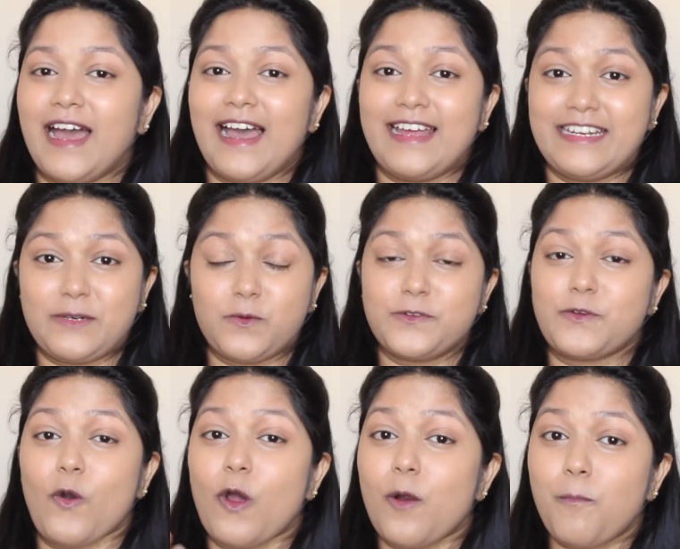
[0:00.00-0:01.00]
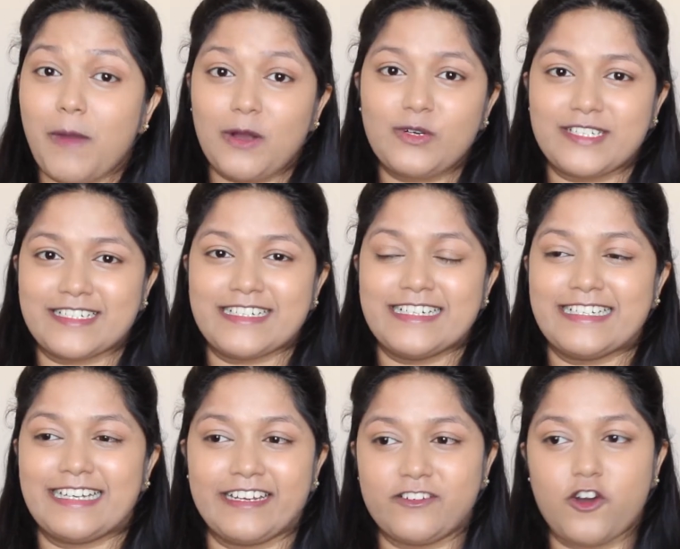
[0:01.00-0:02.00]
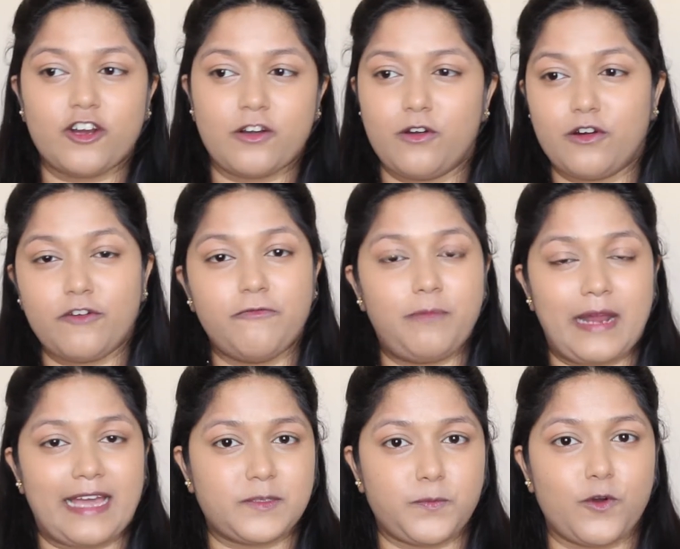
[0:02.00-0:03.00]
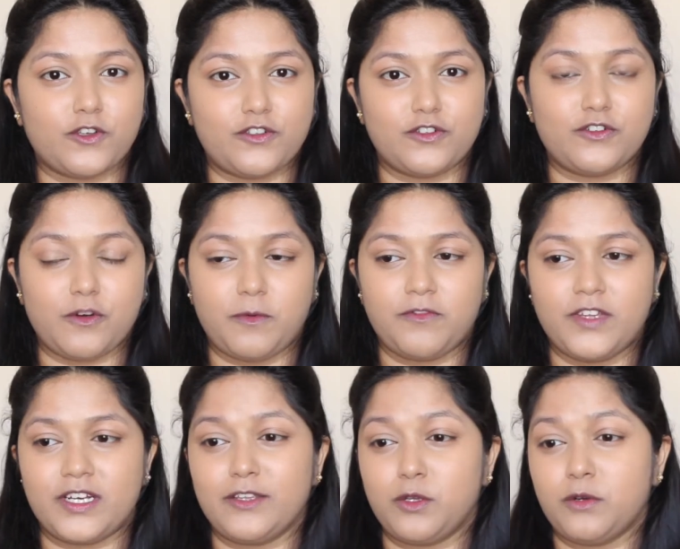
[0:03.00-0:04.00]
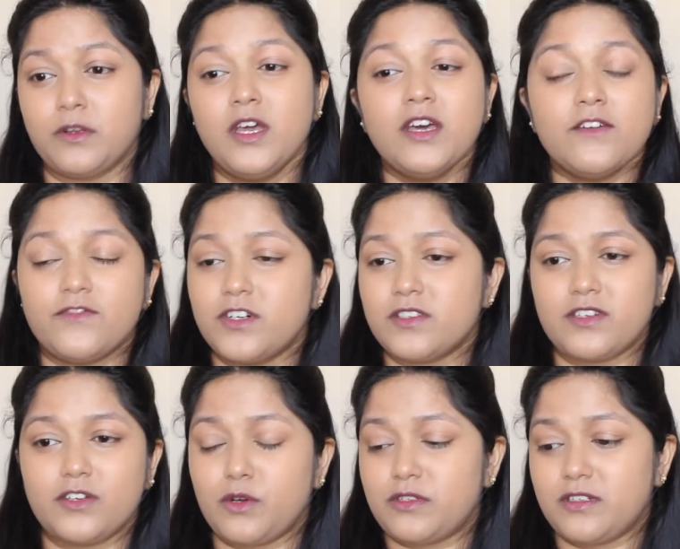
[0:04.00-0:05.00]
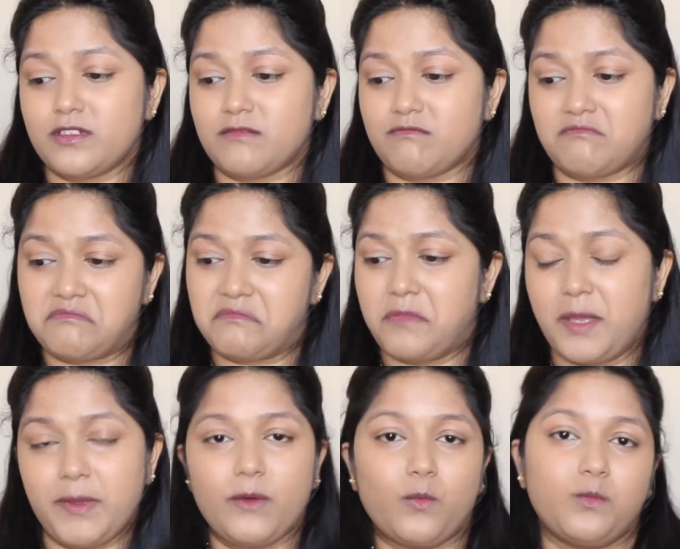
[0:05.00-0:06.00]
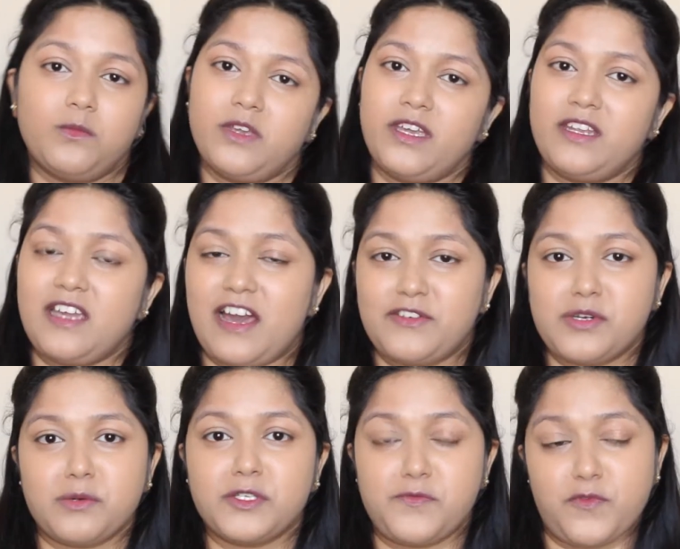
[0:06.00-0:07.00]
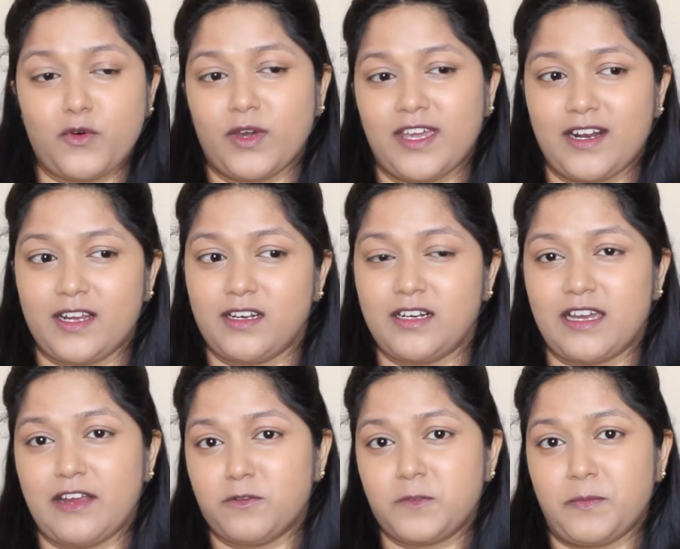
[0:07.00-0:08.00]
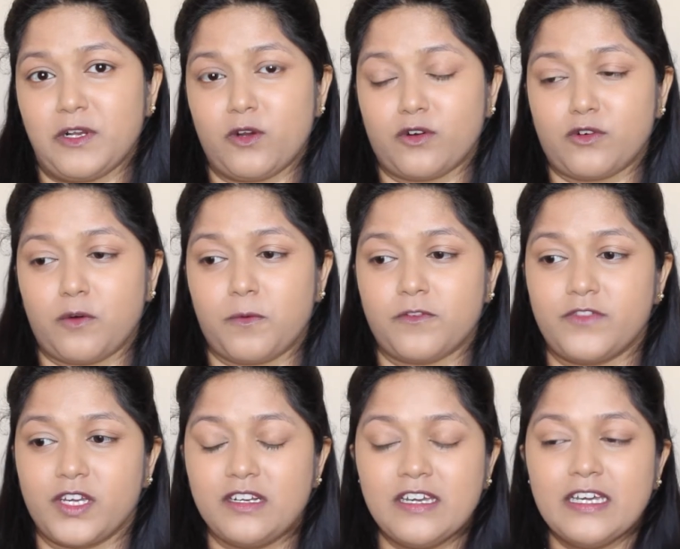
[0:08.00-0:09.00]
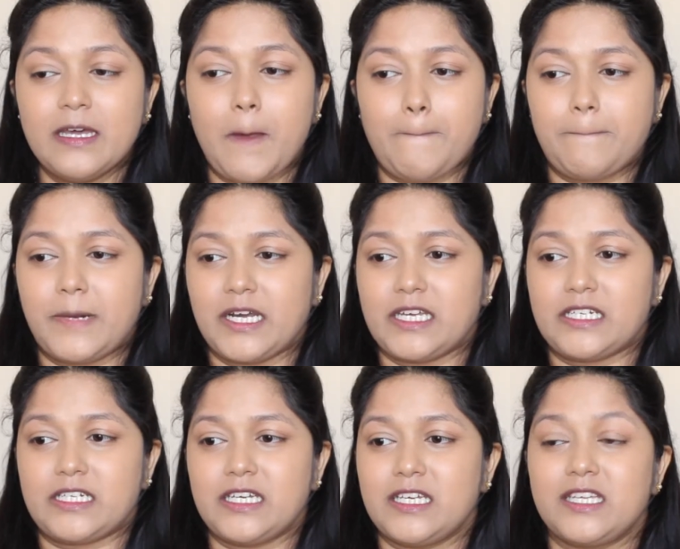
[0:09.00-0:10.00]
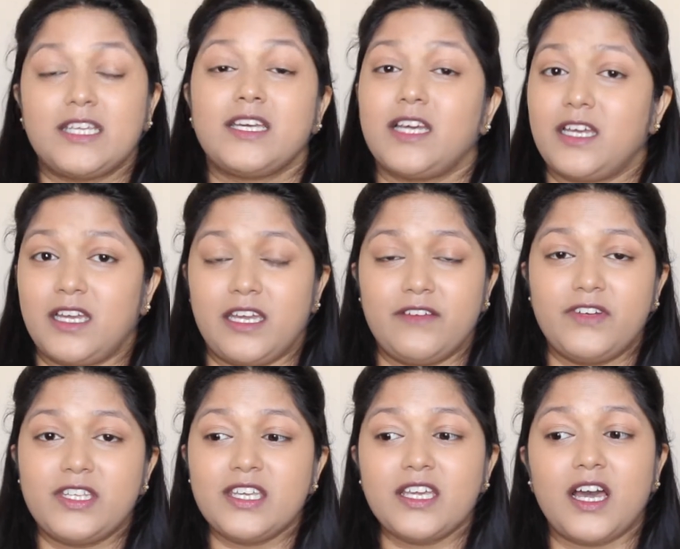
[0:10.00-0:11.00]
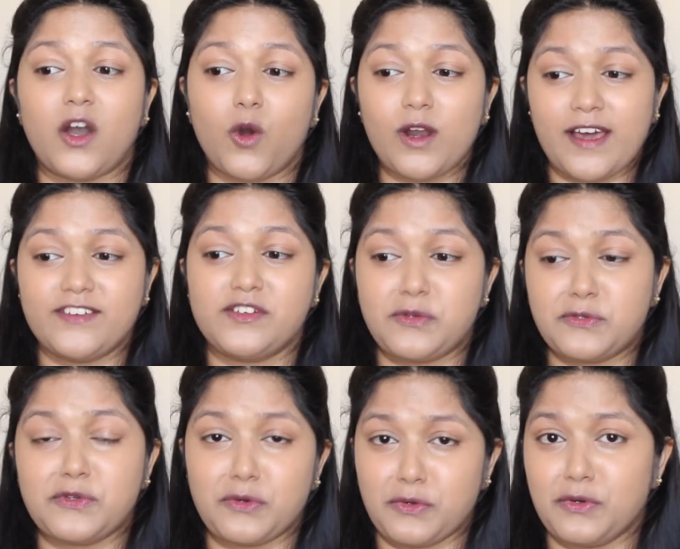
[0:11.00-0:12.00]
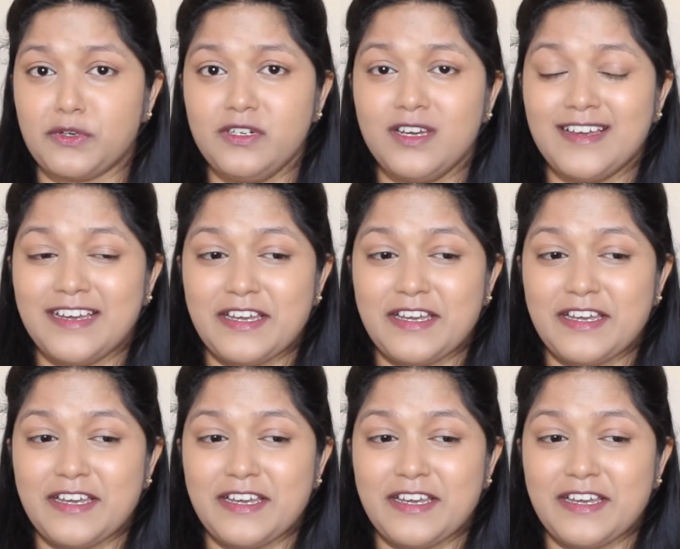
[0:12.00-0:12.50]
and it was all molded. It got a lot of black spots on top of that. I thought that maybe any eyeshadow was broken and it kind of spilled on top of that, but everything, all eyeshadows were good,